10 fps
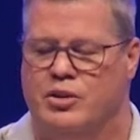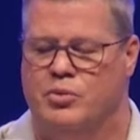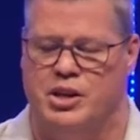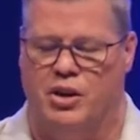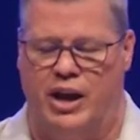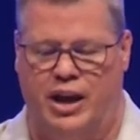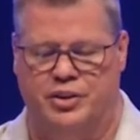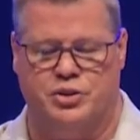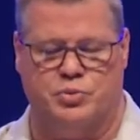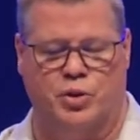We know how
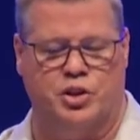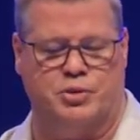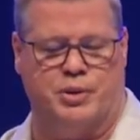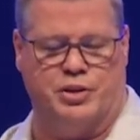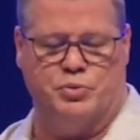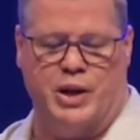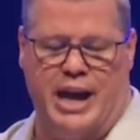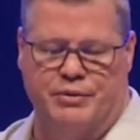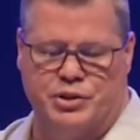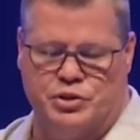this works because we
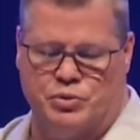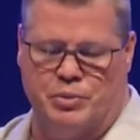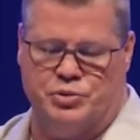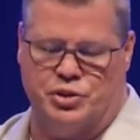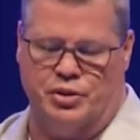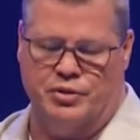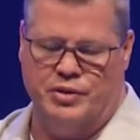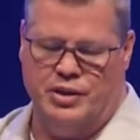have the scripture.